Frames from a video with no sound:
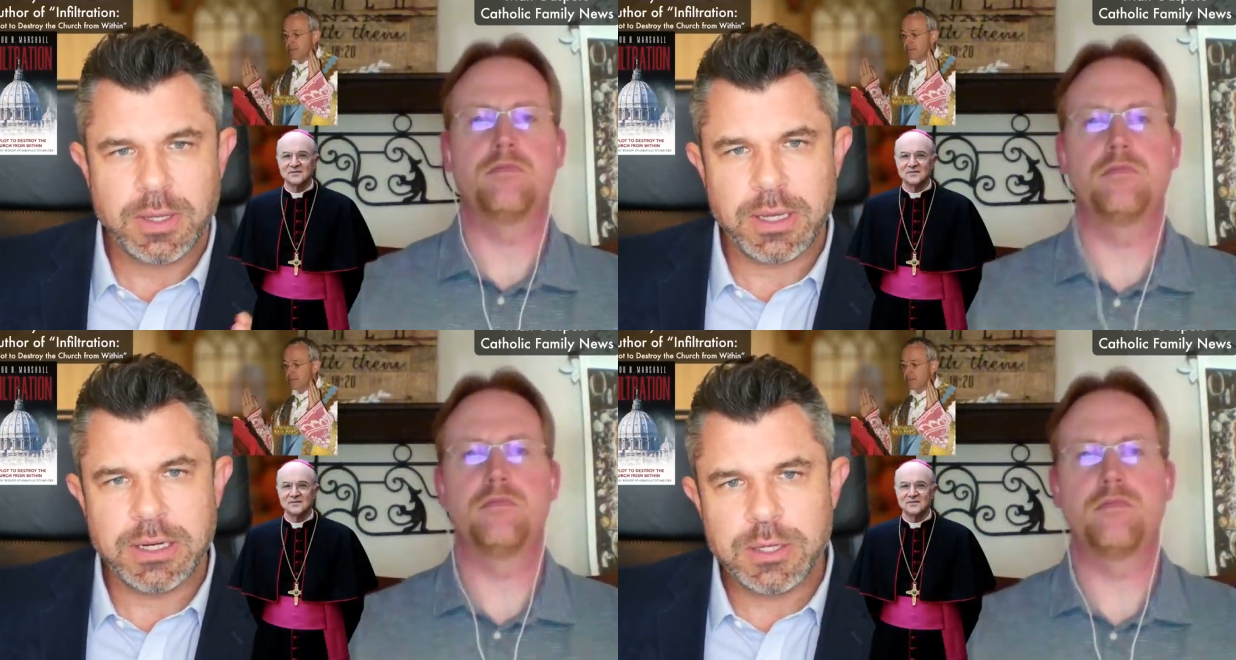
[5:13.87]

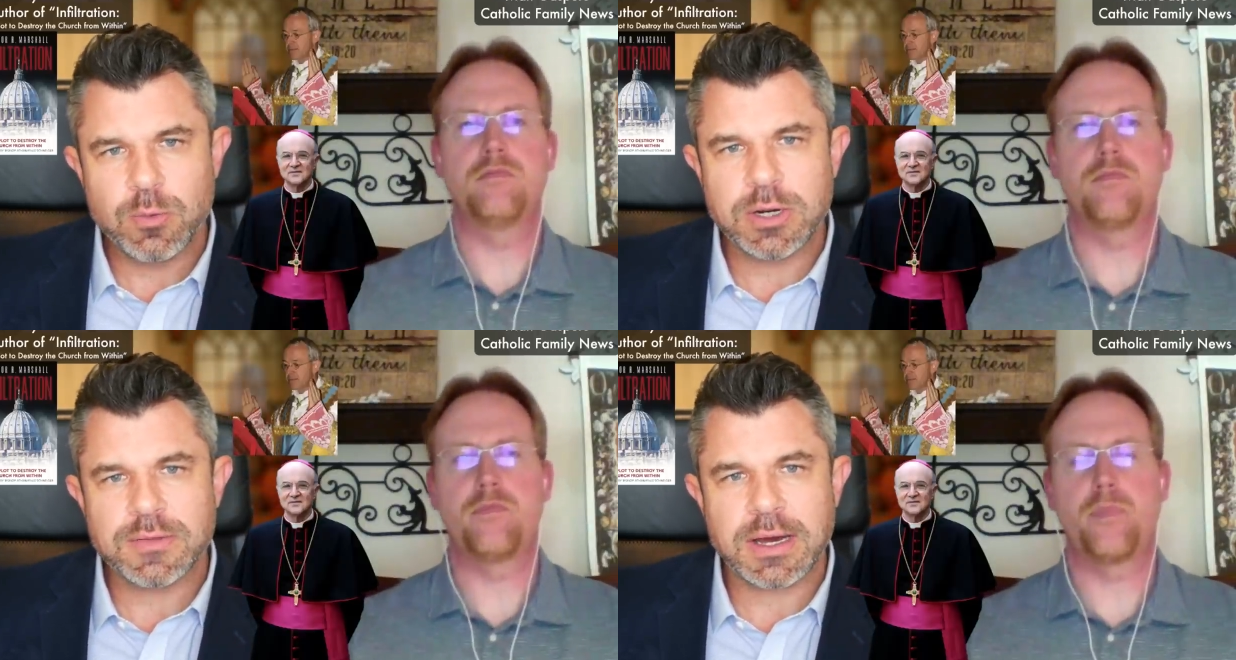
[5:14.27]

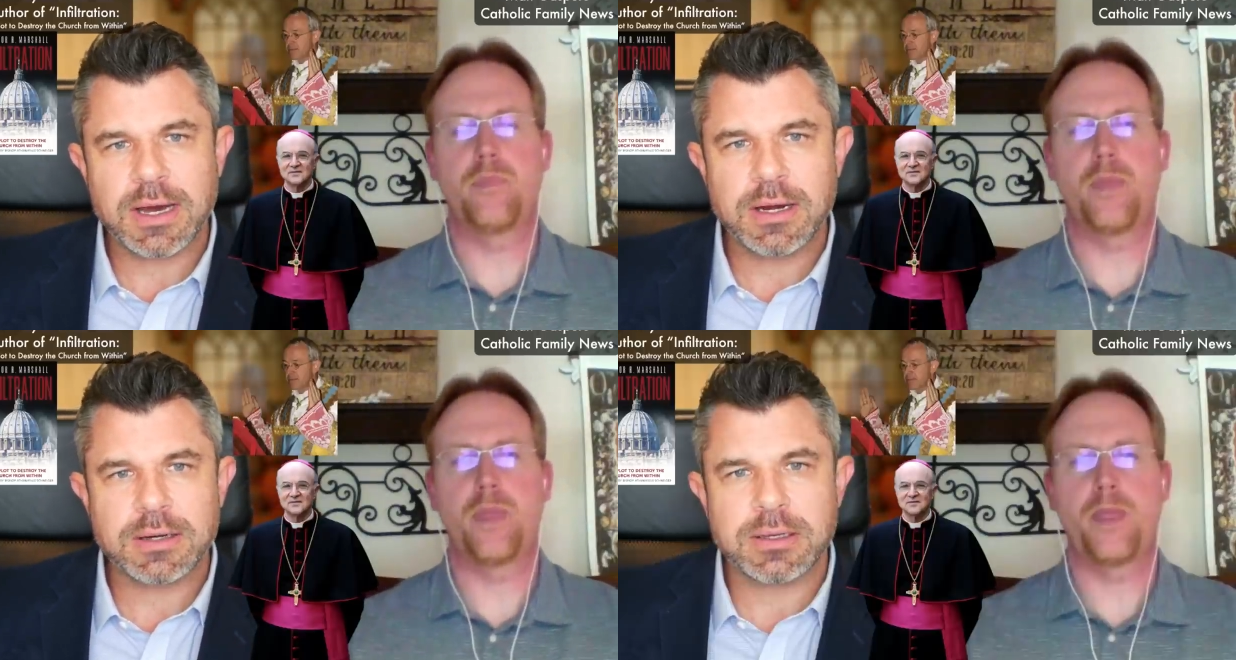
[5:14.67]
Speaker 1: Anyone in the
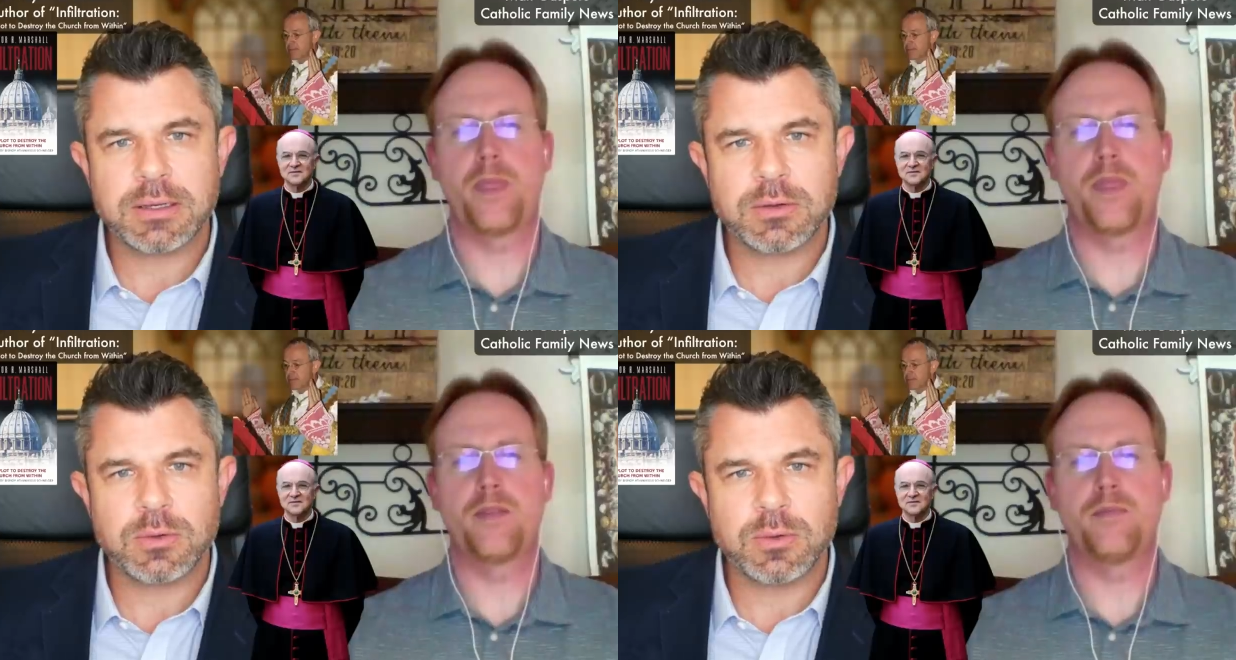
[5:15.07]
hierarchy
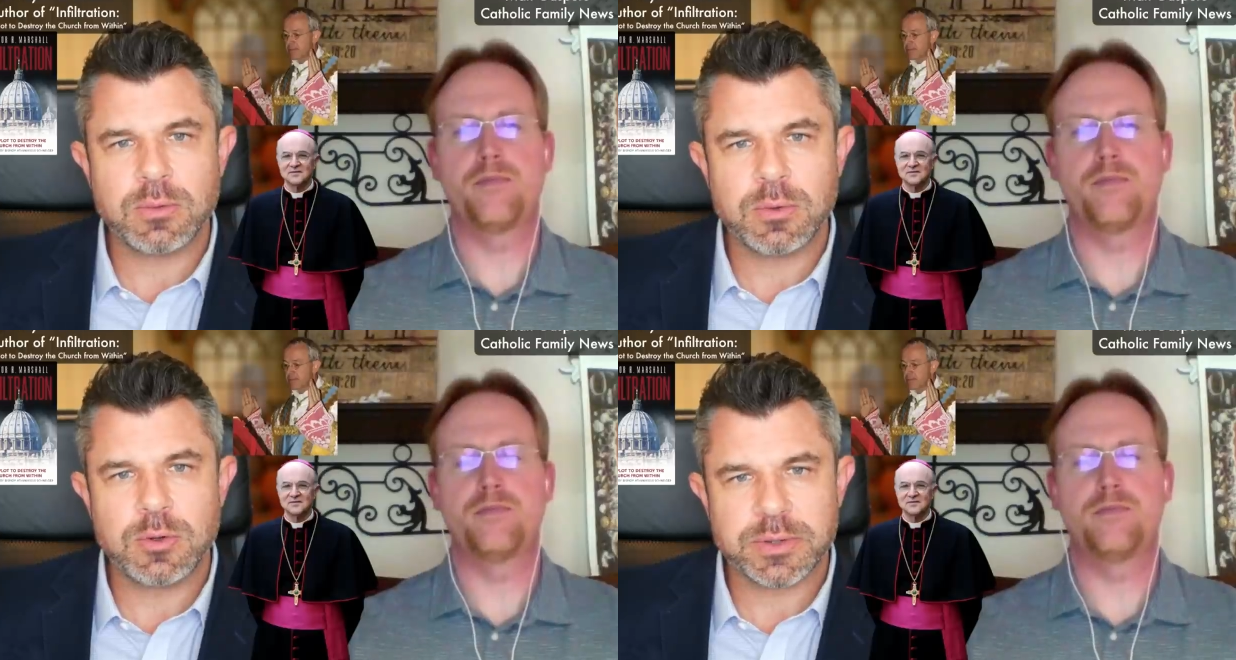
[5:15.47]
who
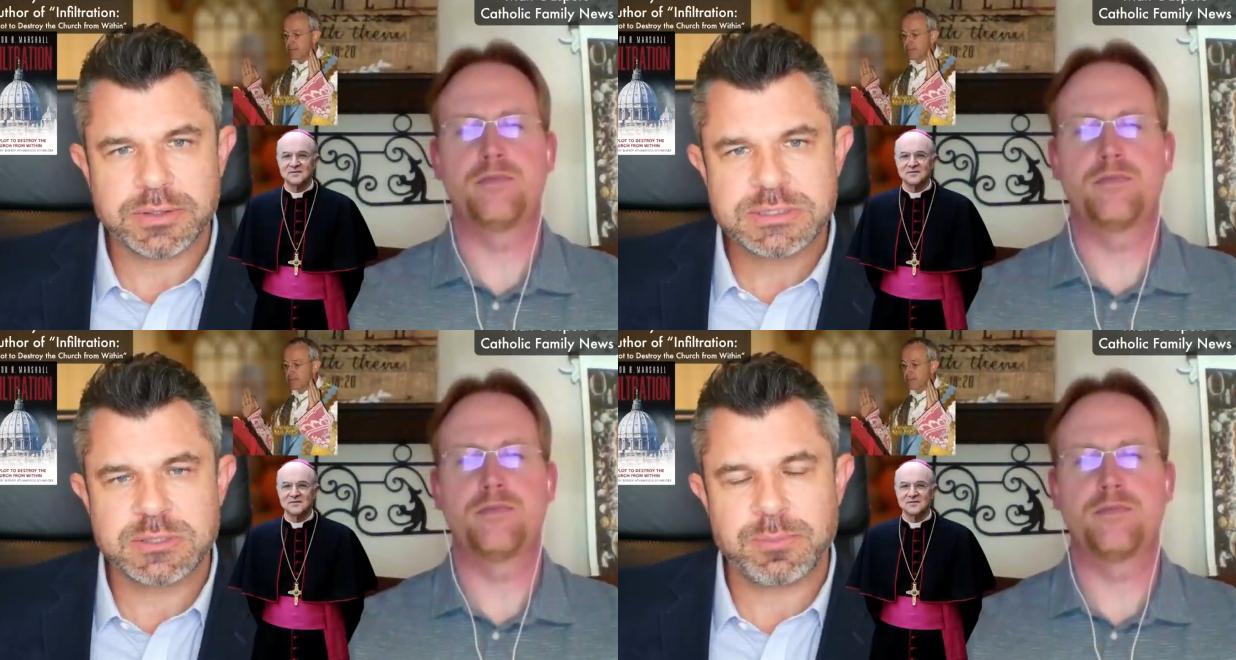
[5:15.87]
who
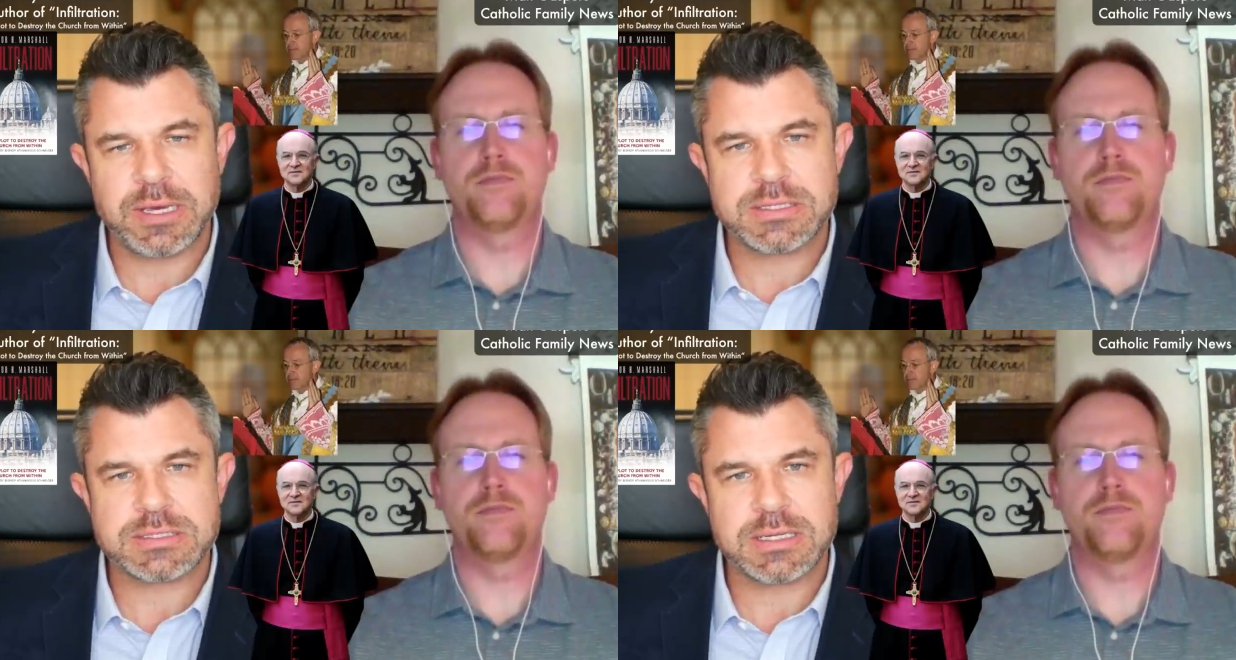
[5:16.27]

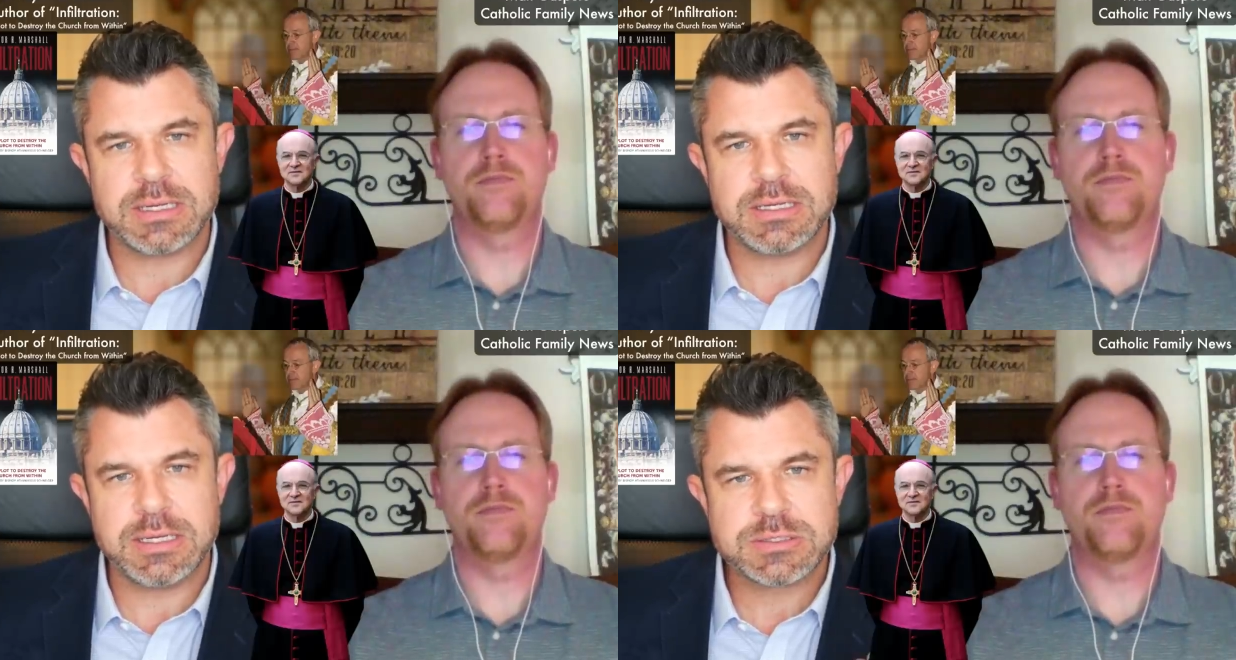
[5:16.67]
participates in it
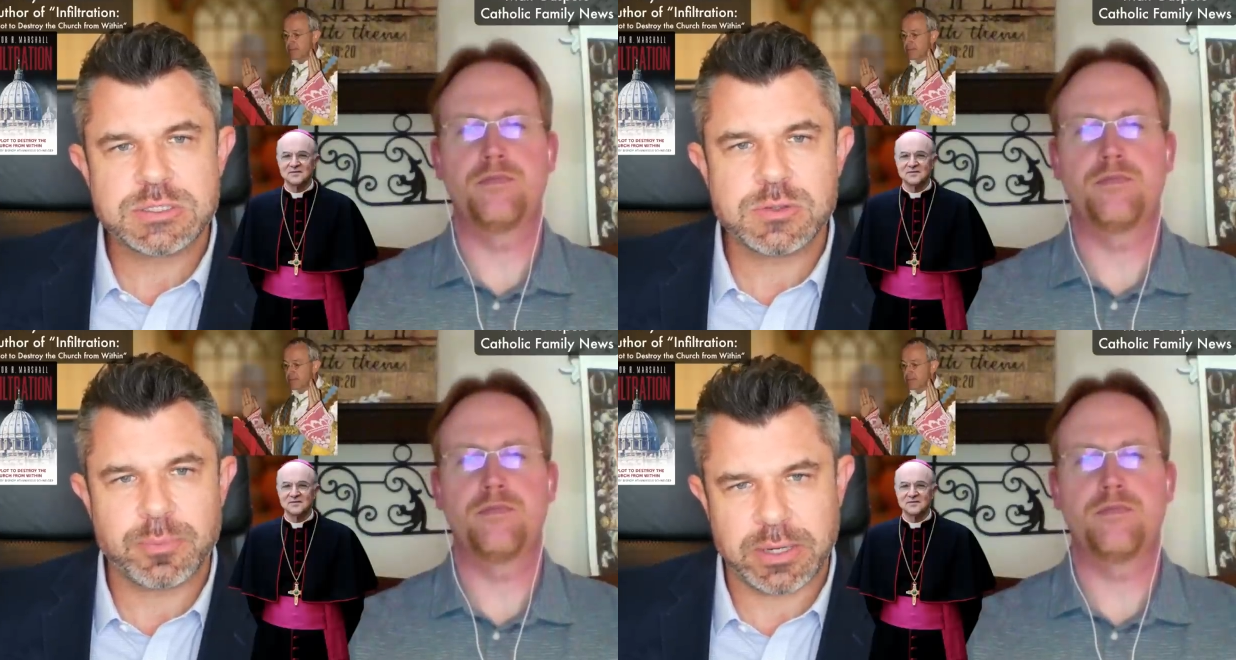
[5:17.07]
needs
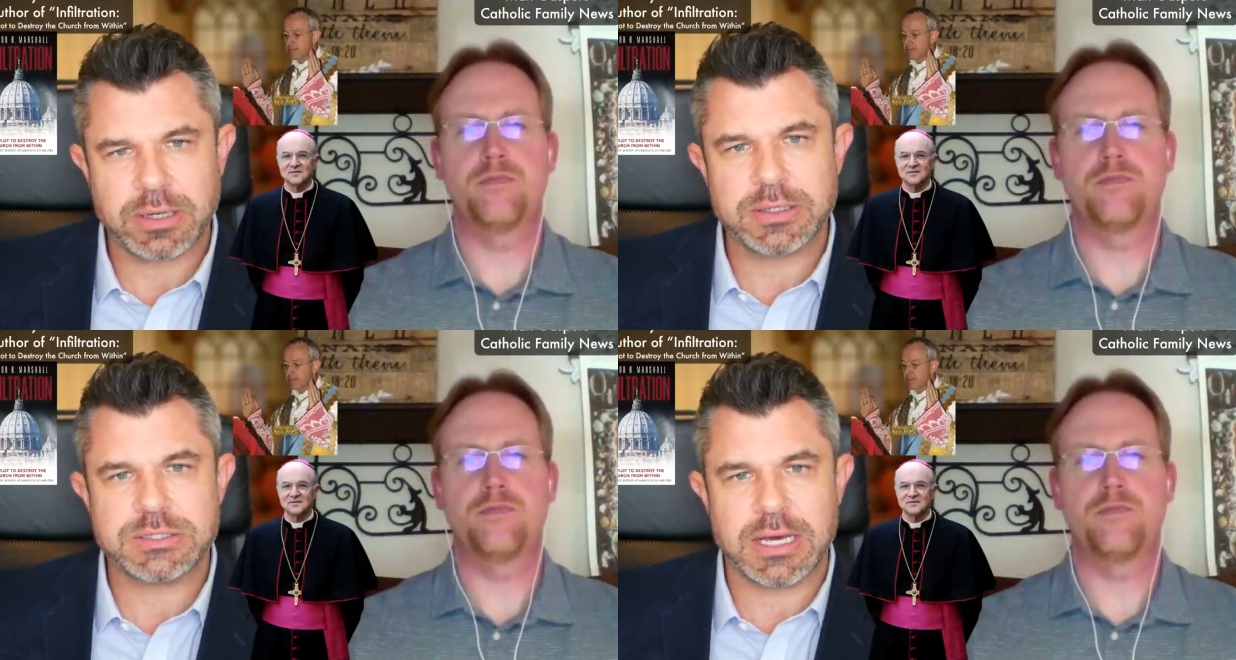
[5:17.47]
to
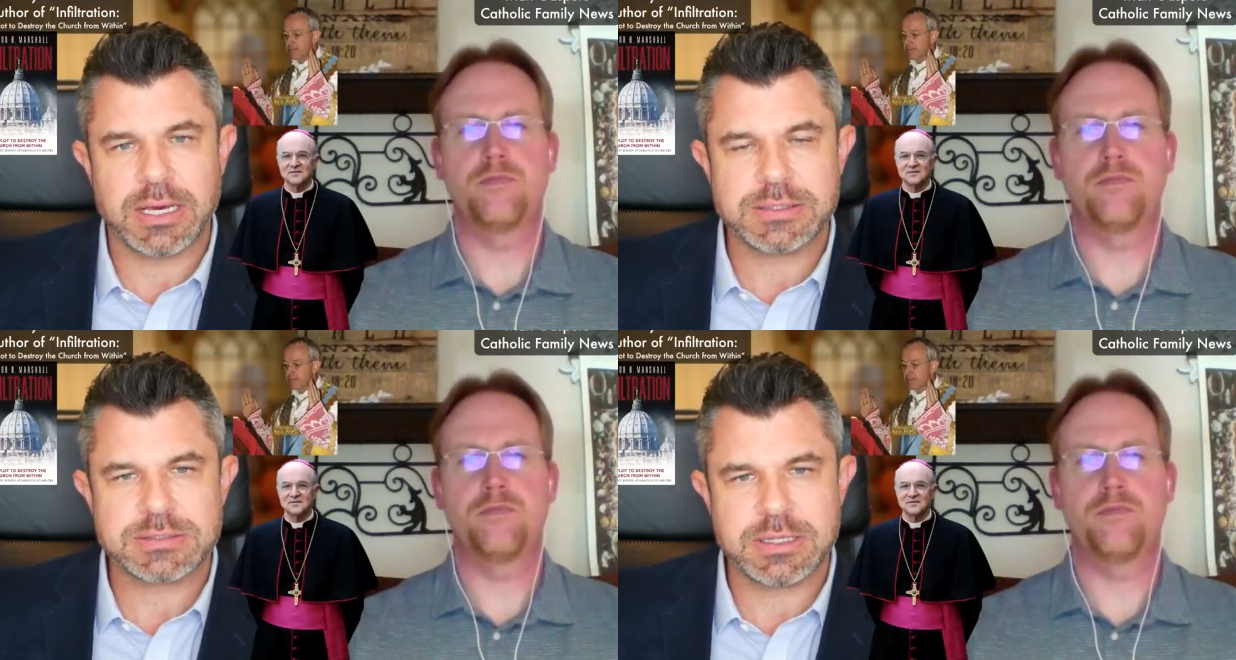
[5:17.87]

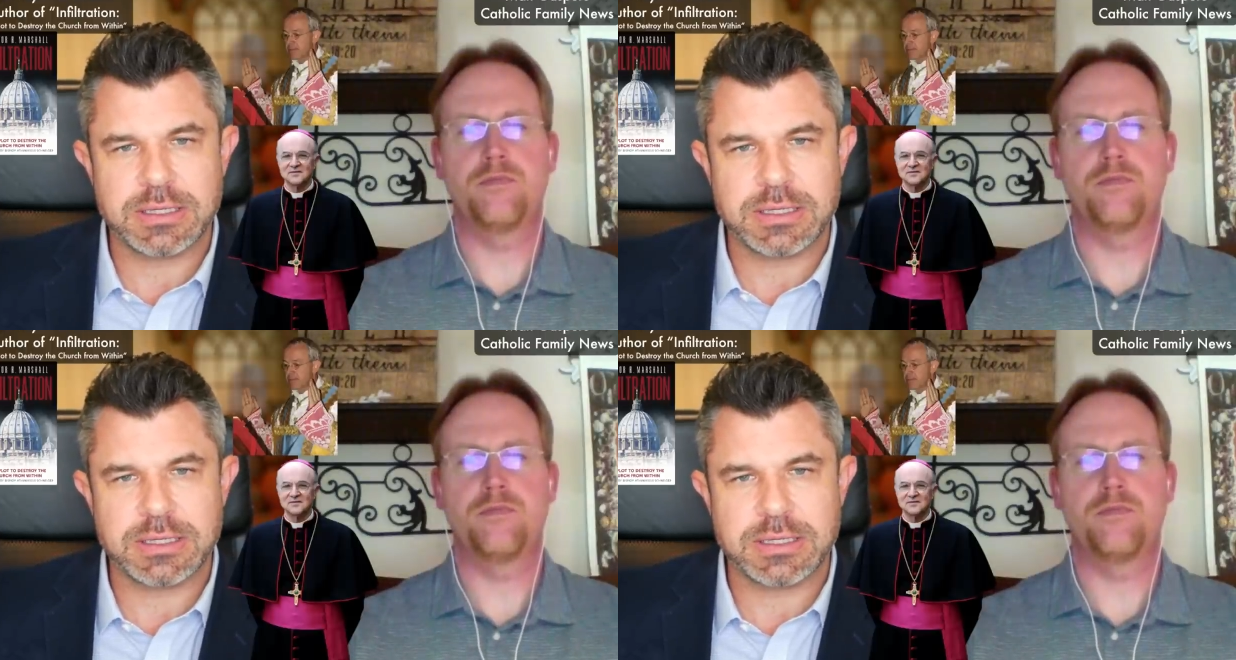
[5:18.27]
apologize and